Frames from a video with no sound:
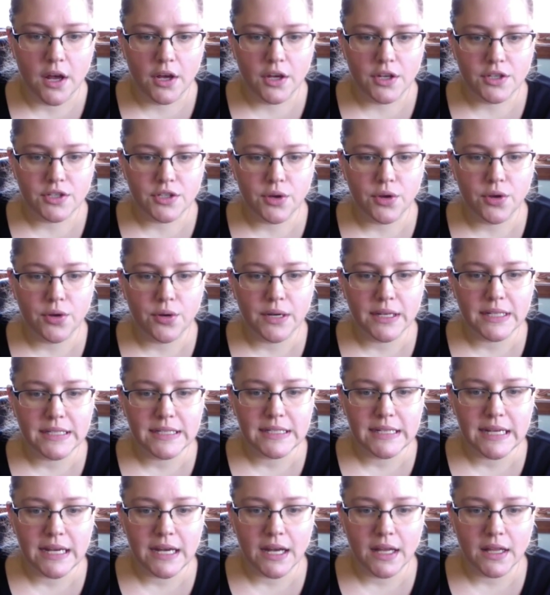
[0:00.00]
So you can
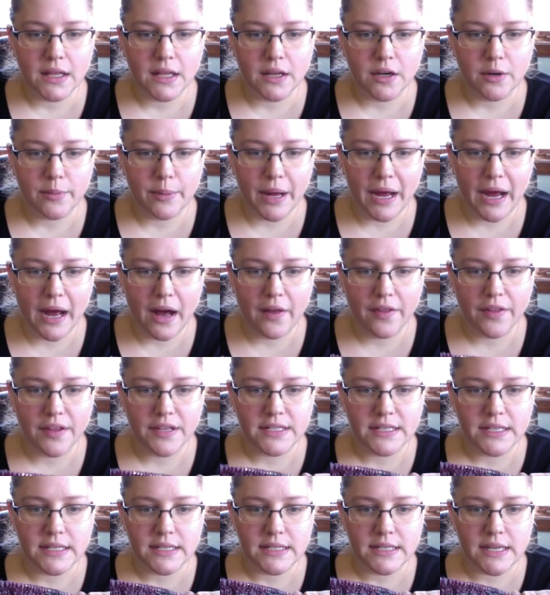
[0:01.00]
see a little bit how this is